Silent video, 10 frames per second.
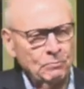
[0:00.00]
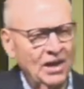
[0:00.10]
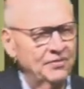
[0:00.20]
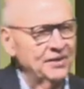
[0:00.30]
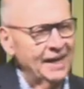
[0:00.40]

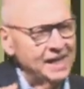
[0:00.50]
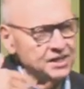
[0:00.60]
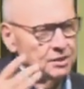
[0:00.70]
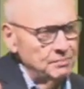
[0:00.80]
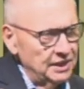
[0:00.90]
At the end of
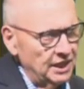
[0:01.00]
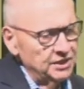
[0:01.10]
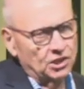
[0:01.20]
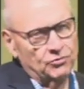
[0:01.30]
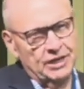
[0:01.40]
the meeting in the
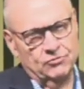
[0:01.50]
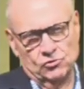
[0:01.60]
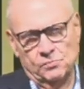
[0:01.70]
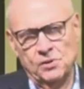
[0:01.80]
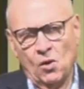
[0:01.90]
green
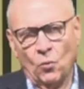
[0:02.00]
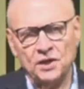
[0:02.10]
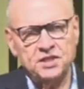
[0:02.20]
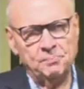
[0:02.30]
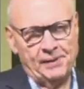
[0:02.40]
room, one
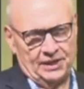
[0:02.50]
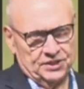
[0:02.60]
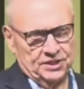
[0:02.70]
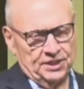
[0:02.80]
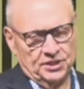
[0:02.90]
of the
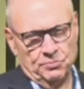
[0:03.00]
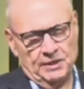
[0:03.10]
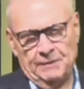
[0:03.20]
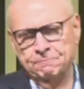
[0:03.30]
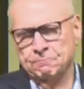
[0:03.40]
pastors said to
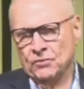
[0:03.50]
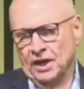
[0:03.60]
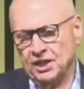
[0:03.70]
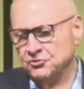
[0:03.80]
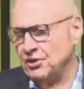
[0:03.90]
me,
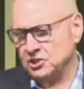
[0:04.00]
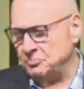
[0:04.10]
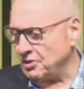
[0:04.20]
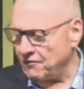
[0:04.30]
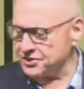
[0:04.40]
Ed Traut, you
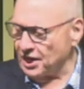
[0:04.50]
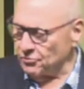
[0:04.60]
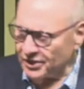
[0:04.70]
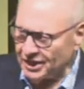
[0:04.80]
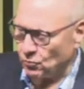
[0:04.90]
prophesy
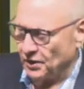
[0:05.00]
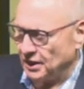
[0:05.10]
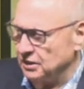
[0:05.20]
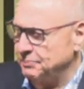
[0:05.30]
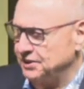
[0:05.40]
really
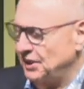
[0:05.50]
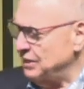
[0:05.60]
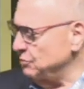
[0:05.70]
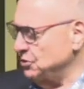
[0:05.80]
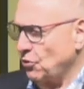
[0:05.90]
well, but that
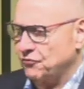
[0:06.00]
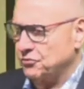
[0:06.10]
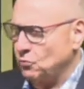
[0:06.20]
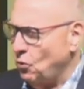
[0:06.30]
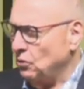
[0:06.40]
was off the
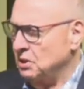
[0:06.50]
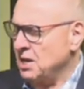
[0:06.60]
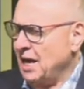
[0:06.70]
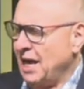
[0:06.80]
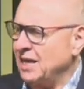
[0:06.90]
wall.
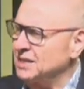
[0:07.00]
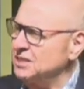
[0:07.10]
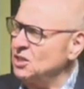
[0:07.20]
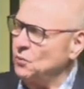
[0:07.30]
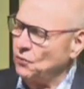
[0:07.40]
And I didn't
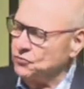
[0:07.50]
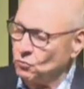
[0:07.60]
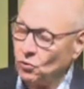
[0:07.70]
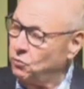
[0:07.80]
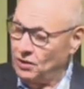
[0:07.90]
know what off the
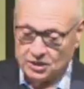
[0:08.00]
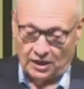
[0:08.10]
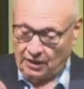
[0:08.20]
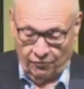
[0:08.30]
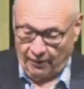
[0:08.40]
wall was. I
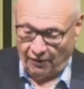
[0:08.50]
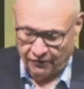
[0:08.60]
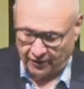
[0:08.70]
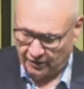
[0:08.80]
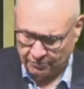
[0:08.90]
come from
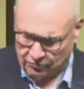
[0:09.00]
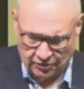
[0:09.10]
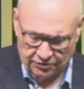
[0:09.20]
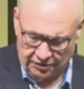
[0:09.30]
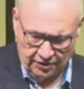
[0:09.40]
Africa
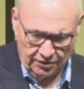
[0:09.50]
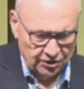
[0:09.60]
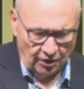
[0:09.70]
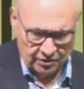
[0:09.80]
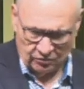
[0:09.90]
30 years
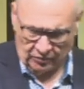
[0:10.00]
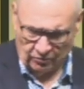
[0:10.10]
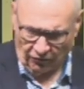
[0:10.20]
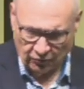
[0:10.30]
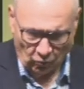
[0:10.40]
ago, I didn't know what
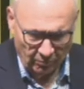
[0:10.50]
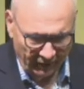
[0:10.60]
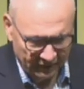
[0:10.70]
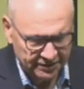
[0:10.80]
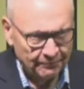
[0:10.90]
off the wall
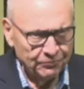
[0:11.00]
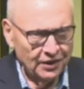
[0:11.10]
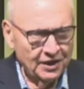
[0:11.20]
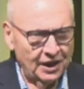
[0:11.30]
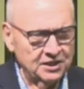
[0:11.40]
meant.
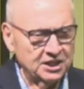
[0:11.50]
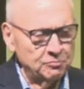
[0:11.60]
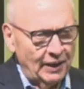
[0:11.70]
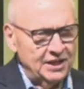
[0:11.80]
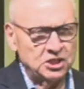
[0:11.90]
And he
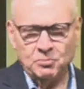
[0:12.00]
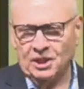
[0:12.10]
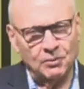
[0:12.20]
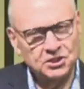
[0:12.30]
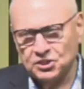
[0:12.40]
explained to me that
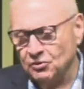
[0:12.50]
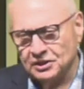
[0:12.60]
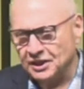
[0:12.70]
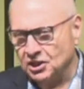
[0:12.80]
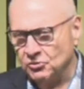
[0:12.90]
was totally
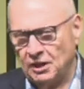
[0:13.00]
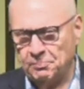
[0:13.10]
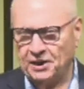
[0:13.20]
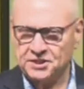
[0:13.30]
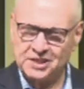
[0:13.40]
incorrect,
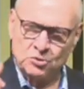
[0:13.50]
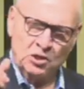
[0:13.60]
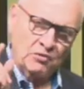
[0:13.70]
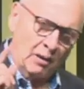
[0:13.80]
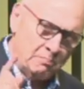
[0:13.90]
because this is one
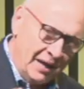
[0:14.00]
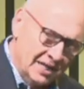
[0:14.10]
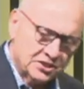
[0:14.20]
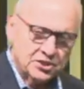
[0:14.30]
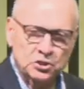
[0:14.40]
of our
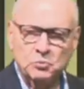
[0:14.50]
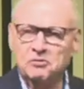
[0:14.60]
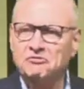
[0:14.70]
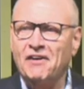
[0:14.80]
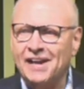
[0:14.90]
pastors who we
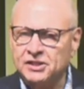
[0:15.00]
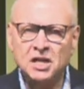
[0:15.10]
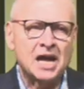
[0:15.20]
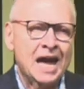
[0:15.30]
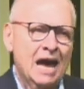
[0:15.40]
fired
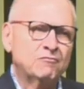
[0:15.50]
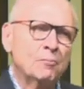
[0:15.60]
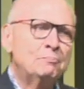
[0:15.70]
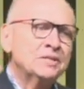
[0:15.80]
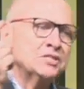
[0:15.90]
and
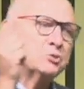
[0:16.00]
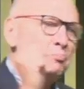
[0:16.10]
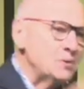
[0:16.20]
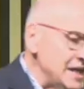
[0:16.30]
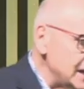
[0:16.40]
forbidden to
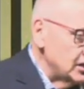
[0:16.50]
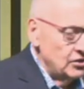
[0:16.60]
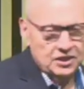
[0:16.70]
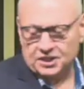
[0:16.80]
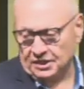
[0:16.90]
be here.
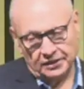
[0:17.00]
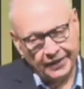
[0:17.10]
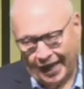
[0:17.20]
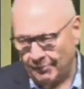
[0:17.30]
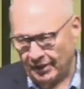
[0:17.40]
He still
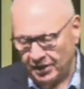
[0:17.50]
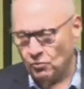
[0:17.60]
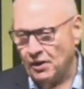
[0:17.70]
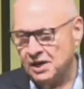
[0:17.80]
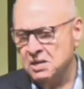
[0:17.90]
came
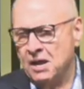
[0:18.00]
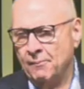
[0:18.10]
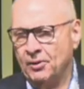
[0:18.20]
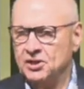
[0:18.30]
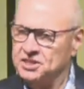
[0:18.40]
anyway
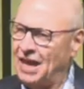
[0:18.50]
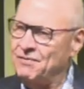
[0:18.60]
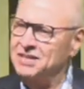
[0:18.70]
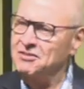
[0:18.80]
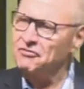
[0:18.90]
because he's having
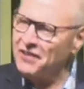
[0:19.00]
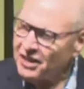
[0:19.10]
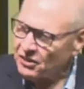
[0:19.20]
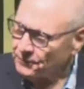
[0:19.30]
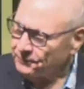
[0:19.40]
an affair.